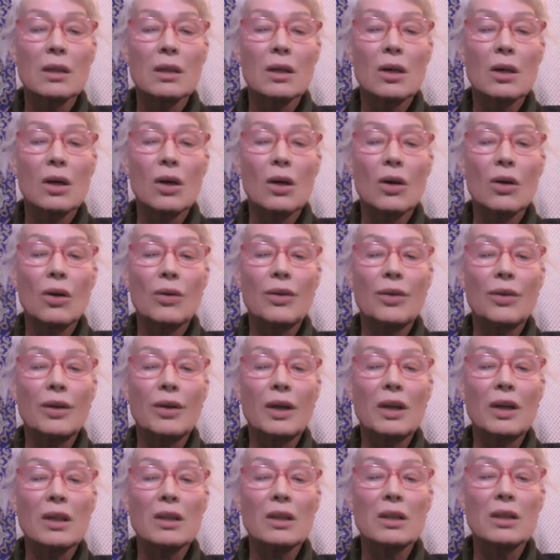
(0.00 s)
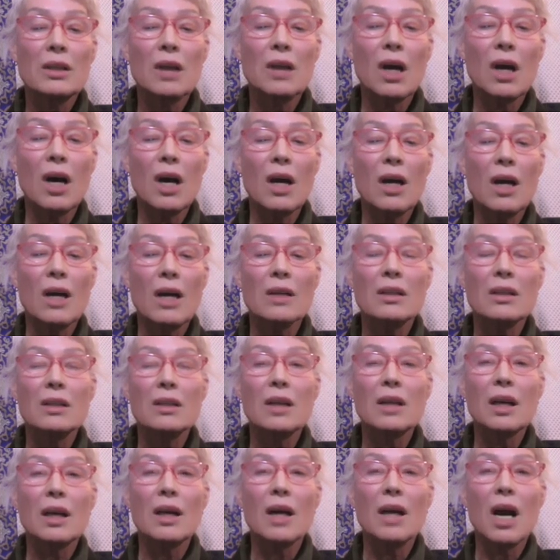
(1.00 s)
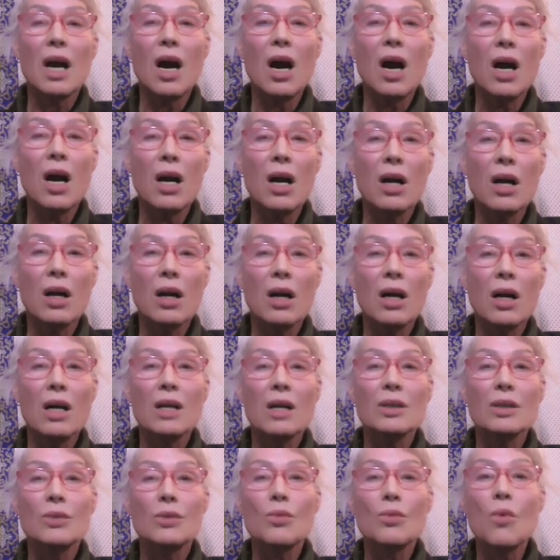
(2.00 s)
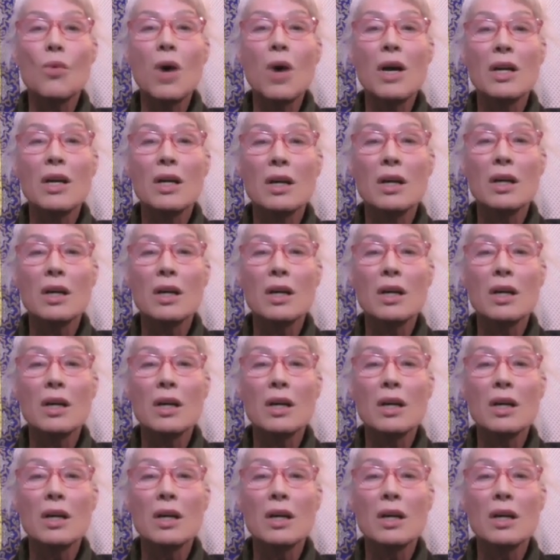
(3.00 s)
All things are as they are, as one.